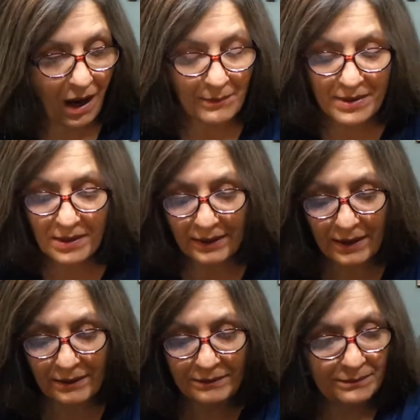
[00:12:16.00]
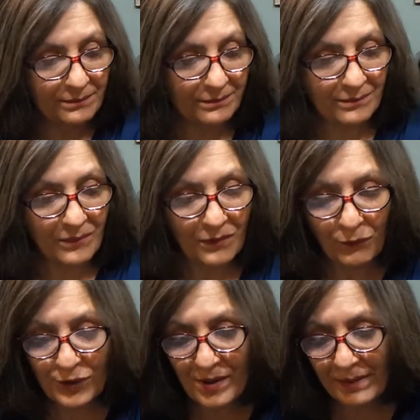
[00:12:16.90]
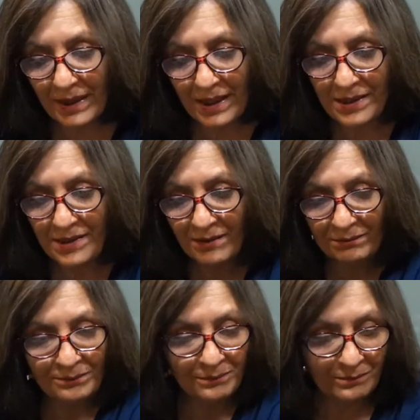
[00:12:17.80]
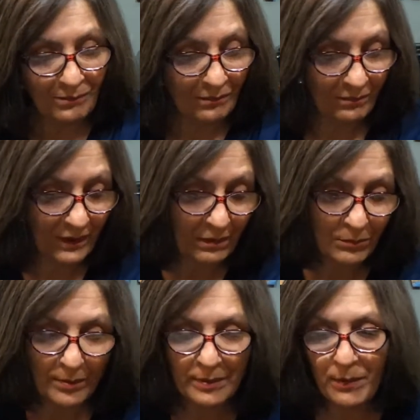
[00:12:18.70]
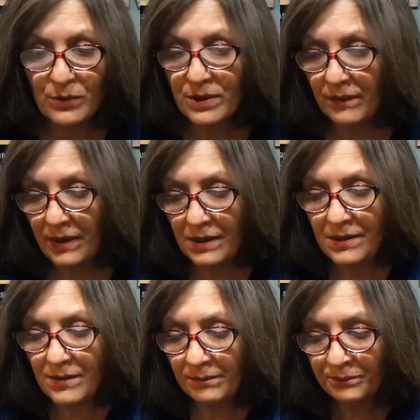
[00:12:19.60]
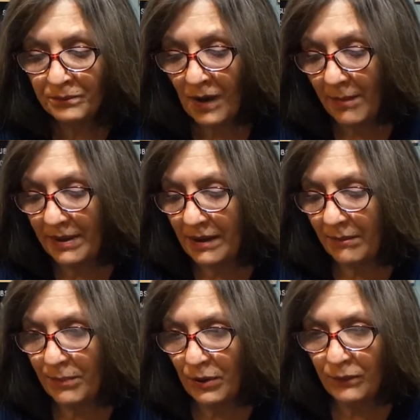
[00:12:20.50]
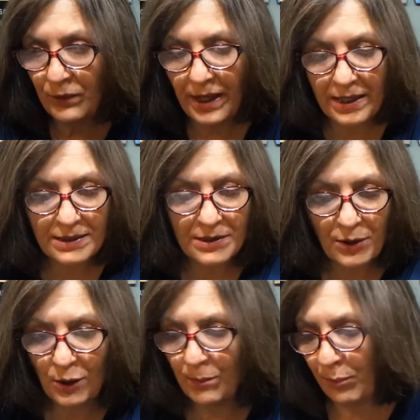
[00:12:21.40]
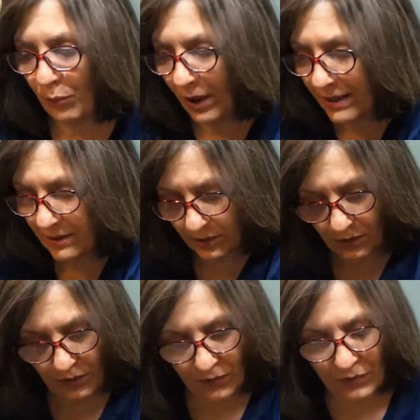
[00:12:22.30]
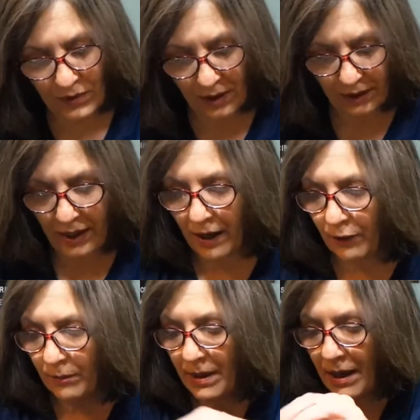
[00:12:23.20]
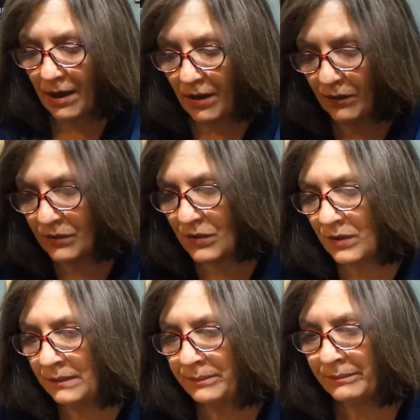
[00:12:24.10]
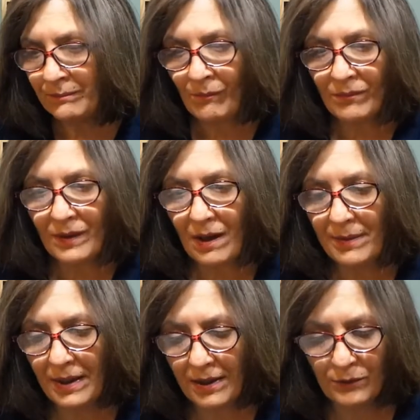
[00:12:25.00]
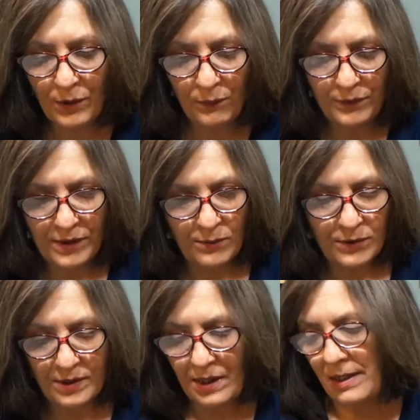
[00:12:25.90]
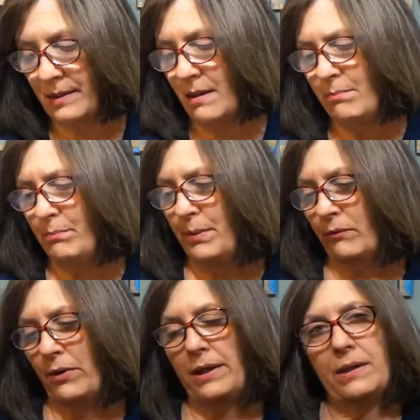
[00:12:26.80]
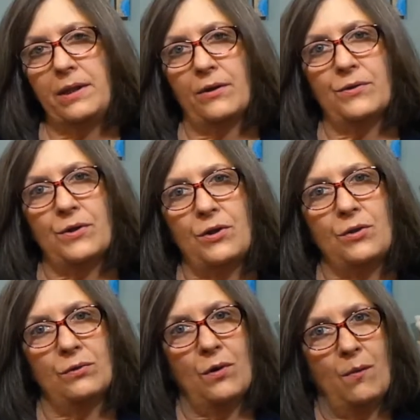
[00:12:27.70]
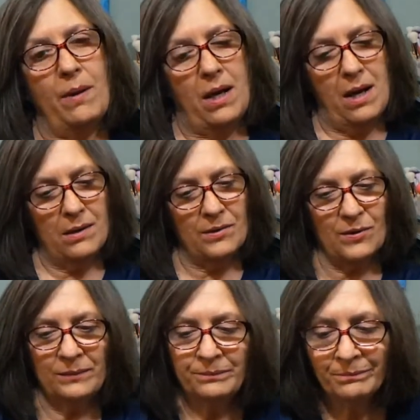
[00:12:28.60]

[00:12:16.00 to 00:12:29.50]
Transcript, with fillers: excited for some of these. Probably most of these. I mean, beautiful hand soap, pretzels, caramels. I mean, I don't know if this will stand up, but right here is a cute little box.